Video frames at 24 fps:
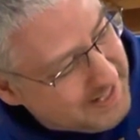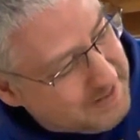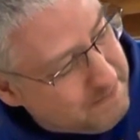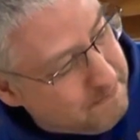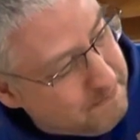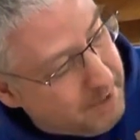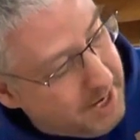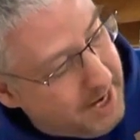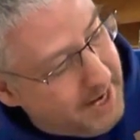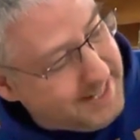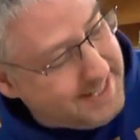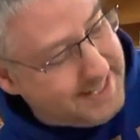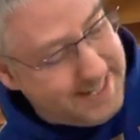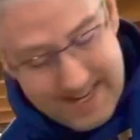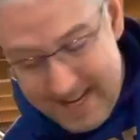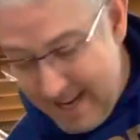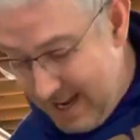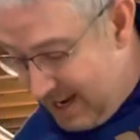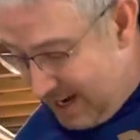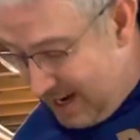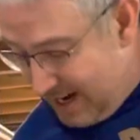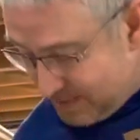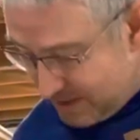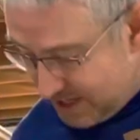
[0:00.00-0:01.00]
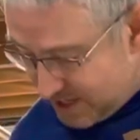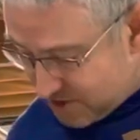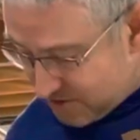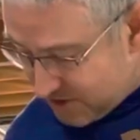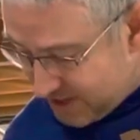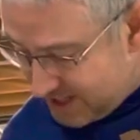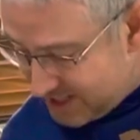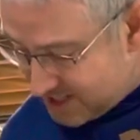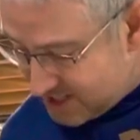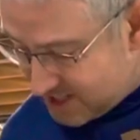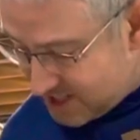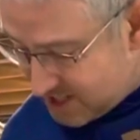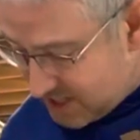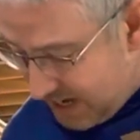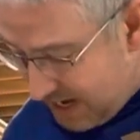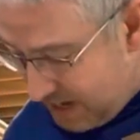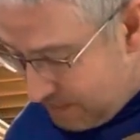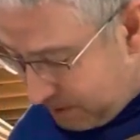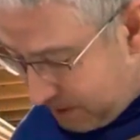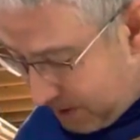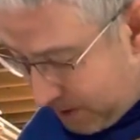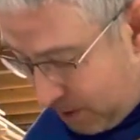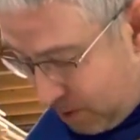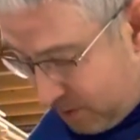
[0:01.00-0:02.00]
but I'm going to just try to
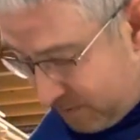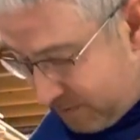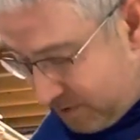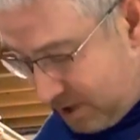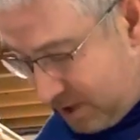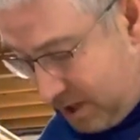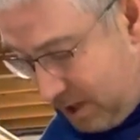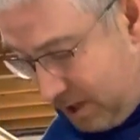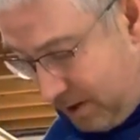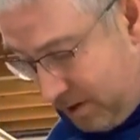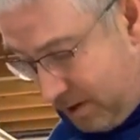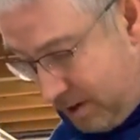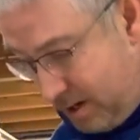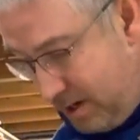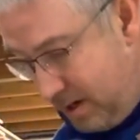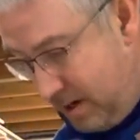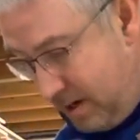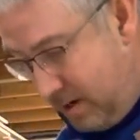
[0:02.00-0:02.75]
stable it over here.